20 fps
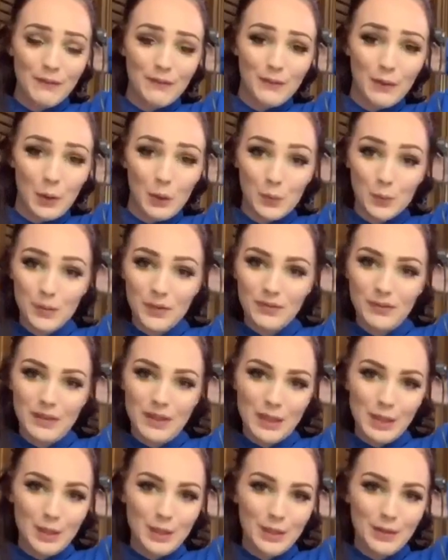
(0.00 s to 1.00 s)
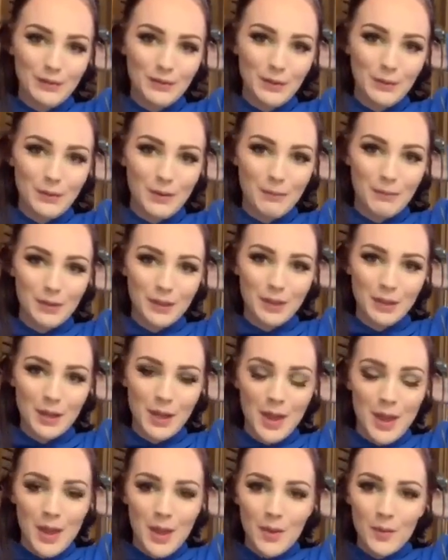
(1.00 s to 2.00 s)
full reveal for what we're
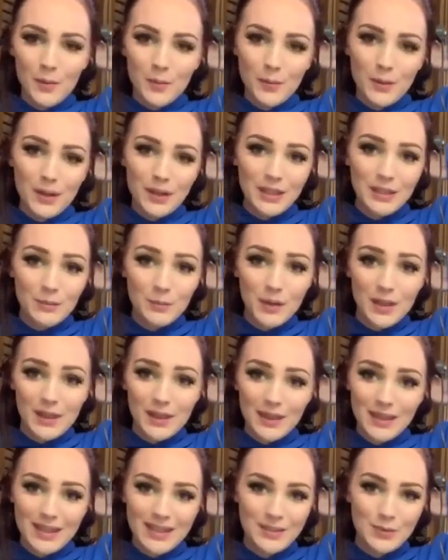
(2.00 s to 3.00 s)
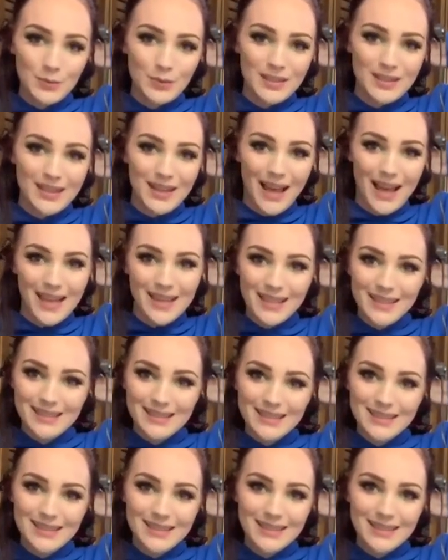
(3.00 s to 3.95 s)
working with tonight.